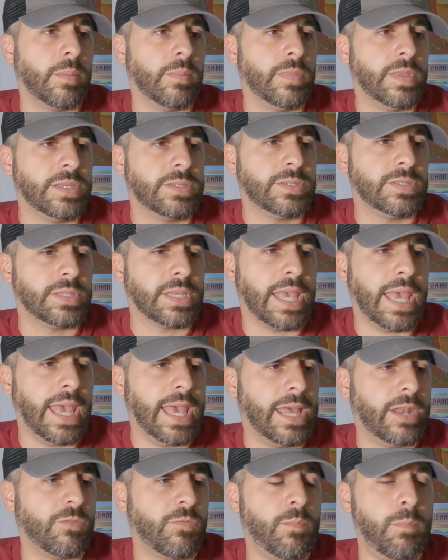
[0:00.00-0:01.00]
this is a
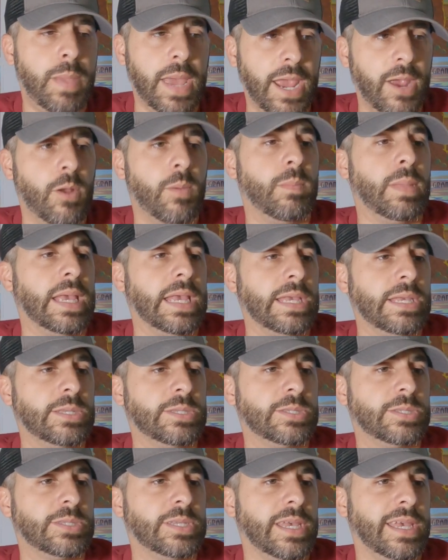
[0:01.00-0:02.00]
can of bear mace,